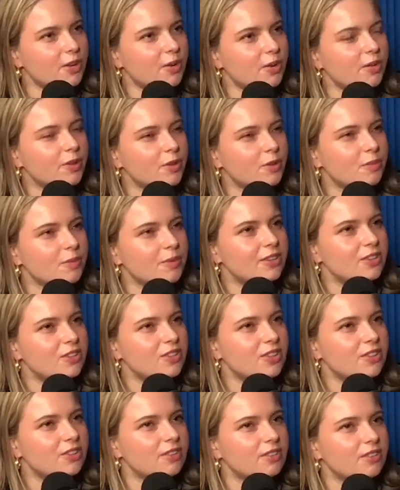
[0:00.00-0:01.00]
that you
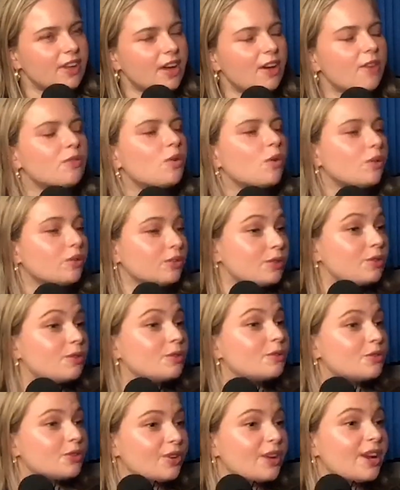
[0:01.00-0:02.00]
mentioned that, of course, you
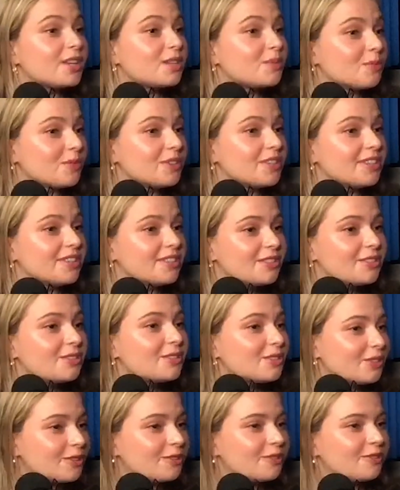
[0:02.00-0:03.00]
use your expertise
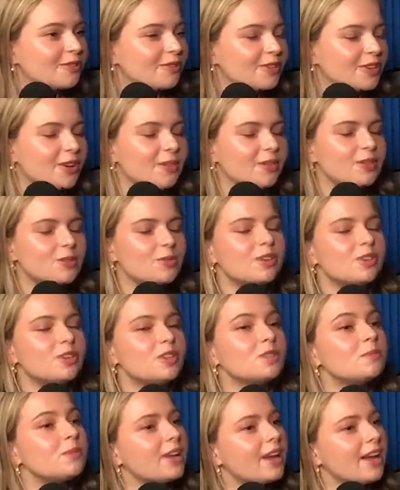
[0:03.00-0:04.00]
to figure out these
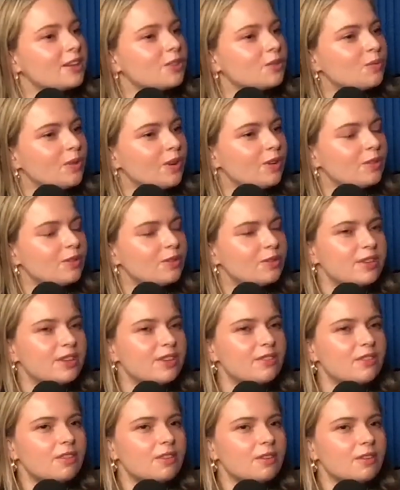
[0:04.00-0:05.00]
questions, but as well, you
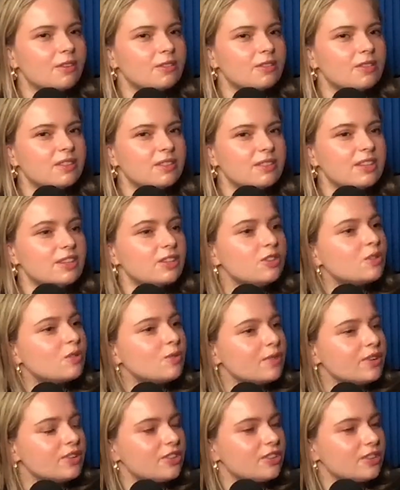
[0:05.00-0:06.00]
said that there is this
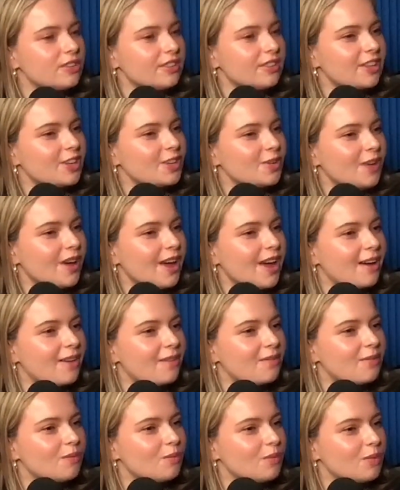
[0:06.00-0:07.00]
intuition that you
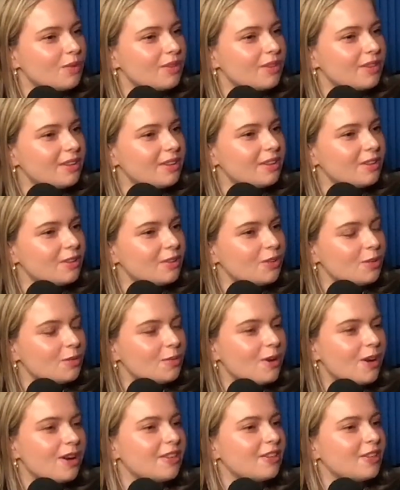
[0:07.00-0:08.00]
have within your
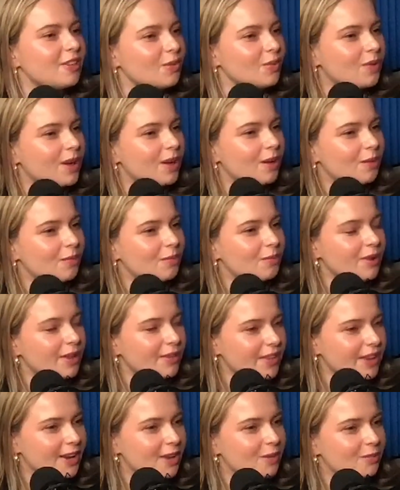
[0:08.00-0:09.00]
body
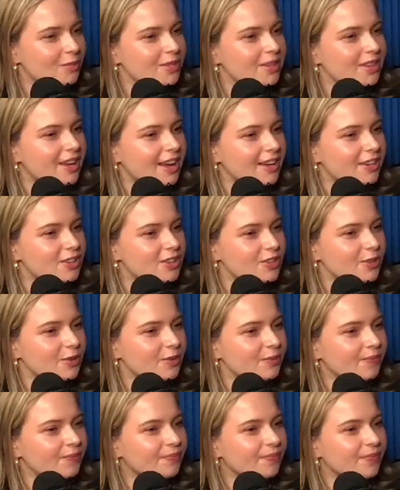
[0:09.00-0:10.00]
that helps guide you.
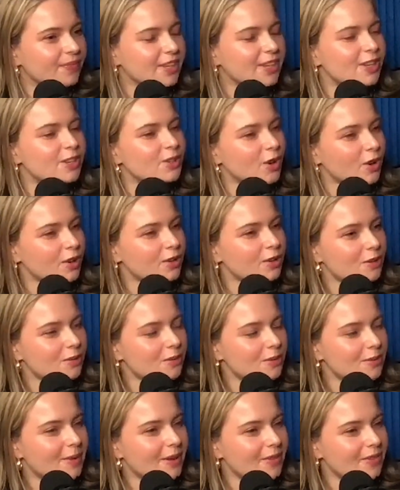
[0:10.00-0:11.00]
Can you talk a little
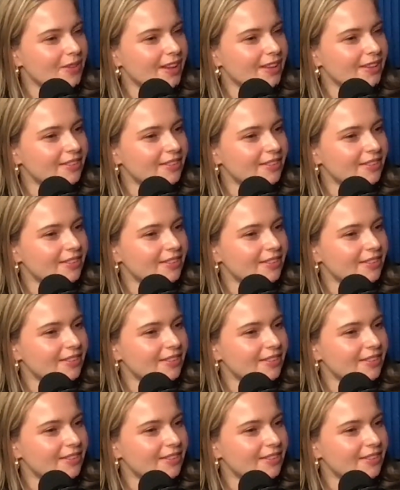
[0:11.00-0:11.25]
bit about that?